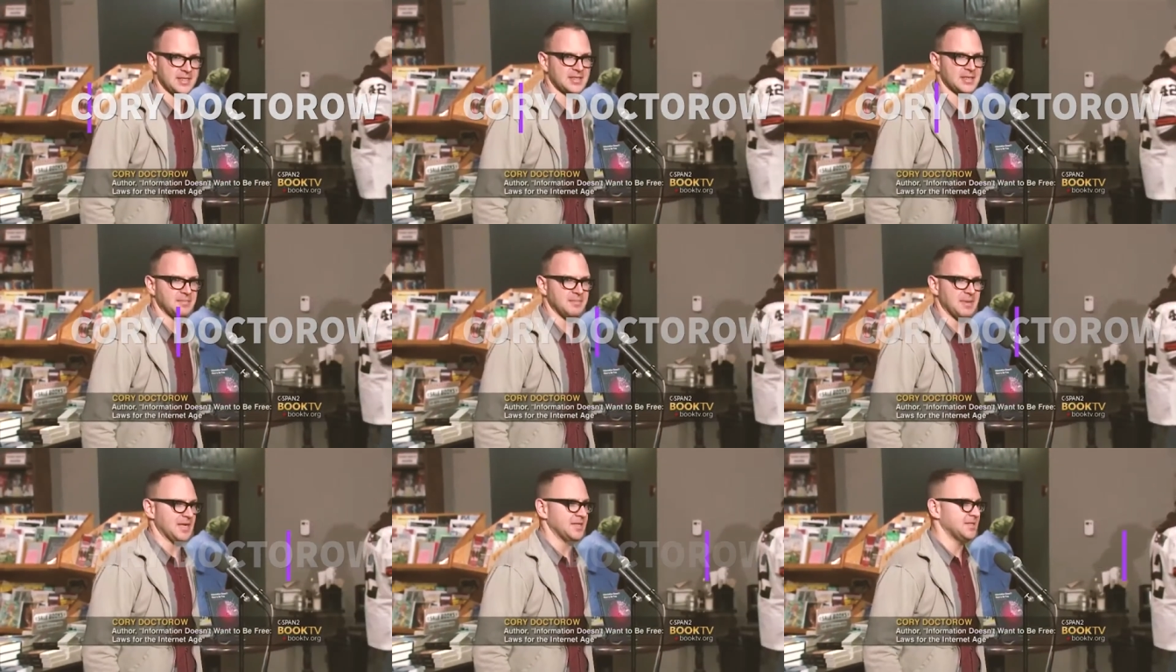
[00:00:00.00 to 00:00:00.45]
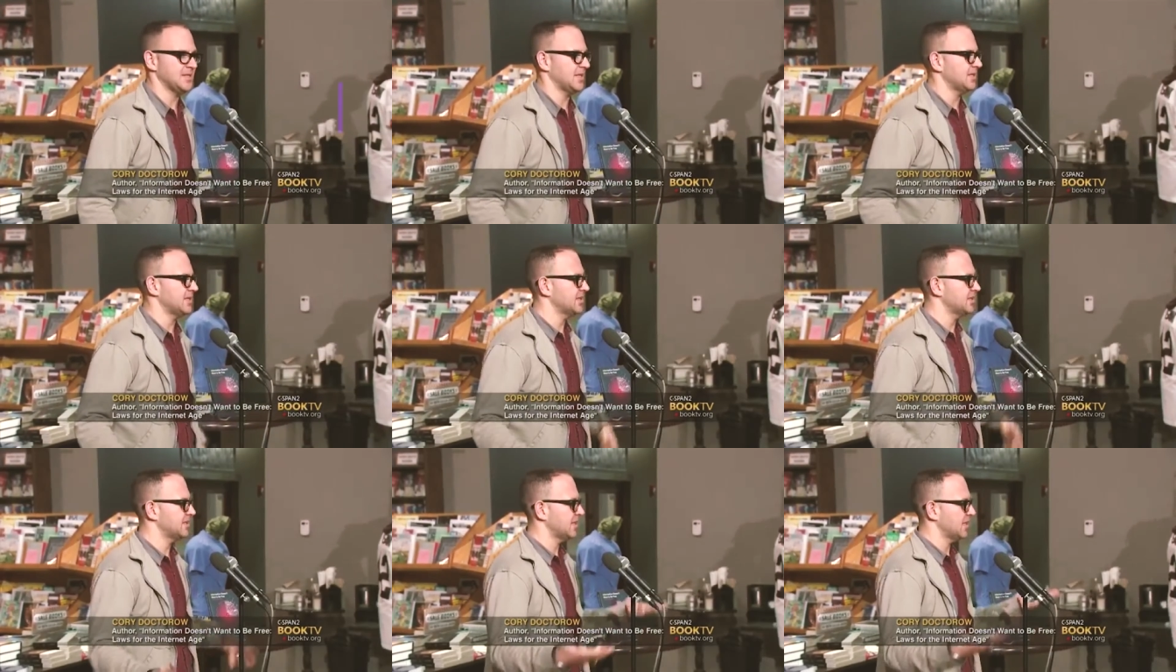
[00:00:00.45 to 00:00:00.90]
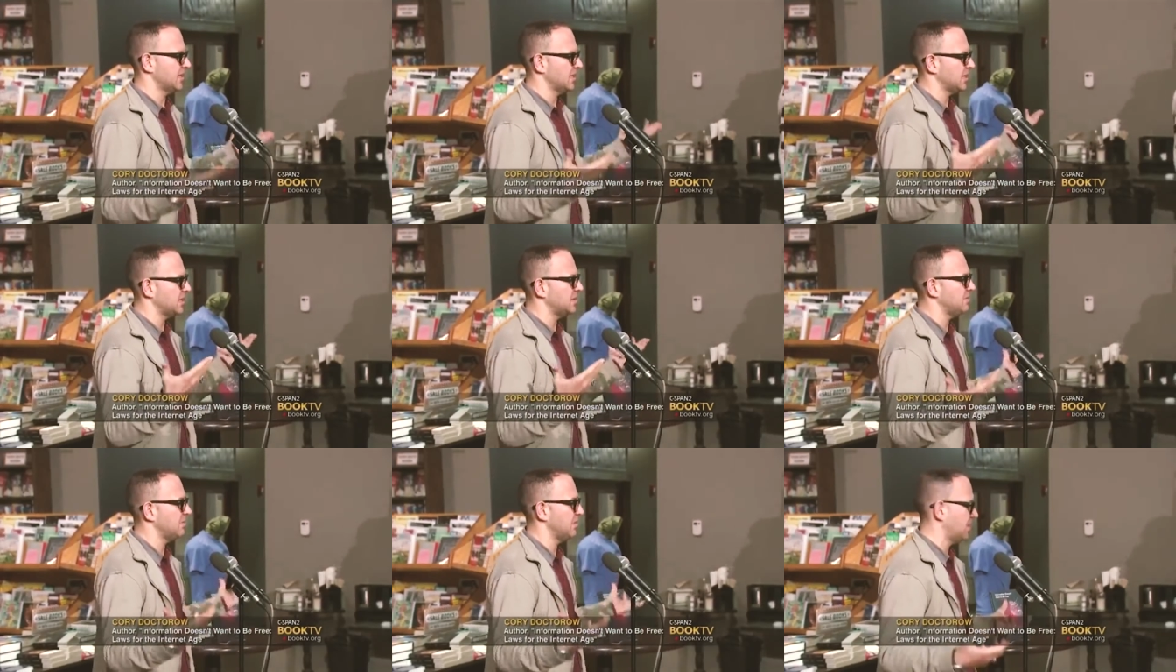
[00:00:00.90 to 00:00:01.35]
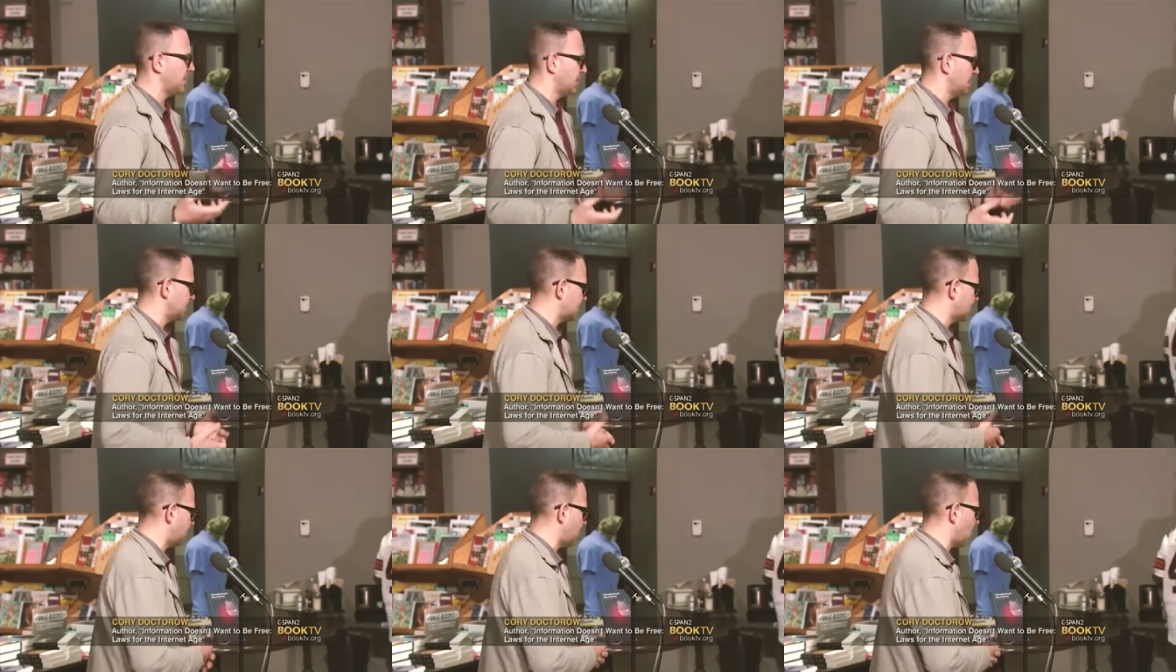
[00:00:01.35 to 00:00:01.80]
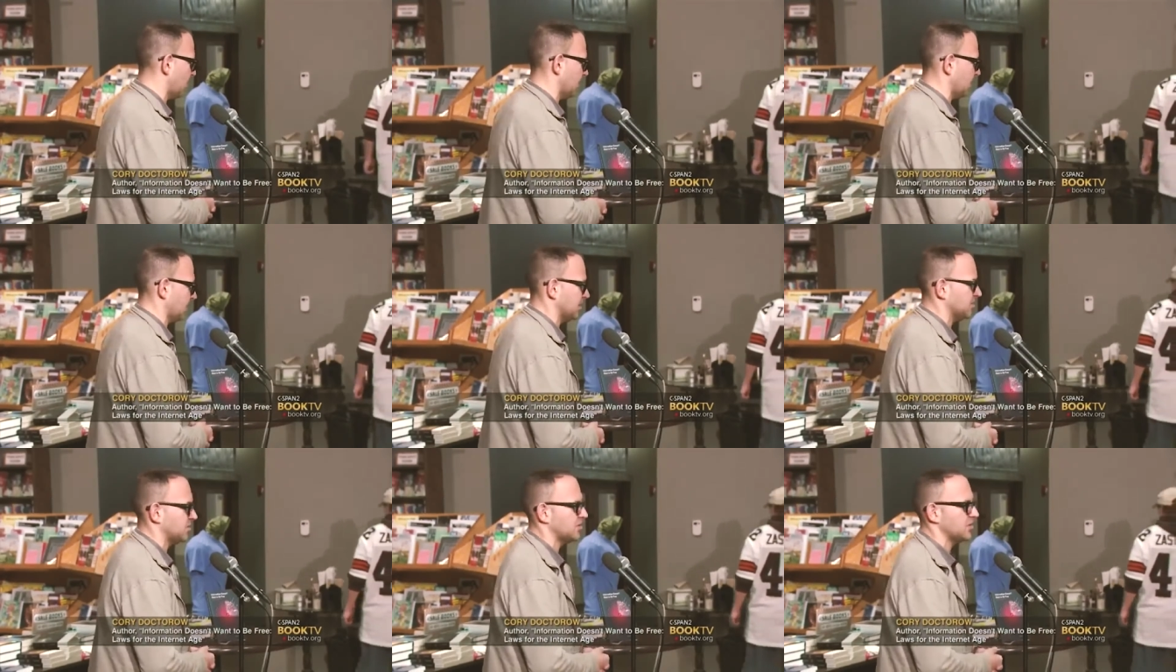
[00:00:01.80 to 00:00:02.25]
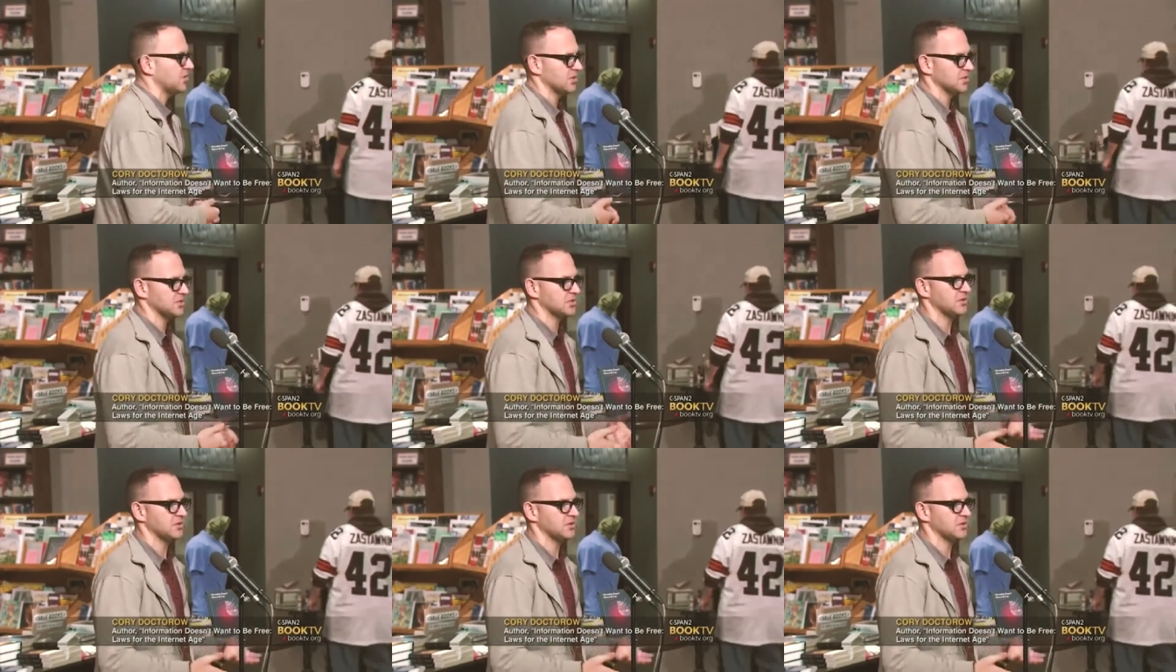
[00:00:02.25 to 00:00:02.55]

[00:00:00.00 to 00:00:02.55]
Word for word: It's amazing to see the community supporting the store.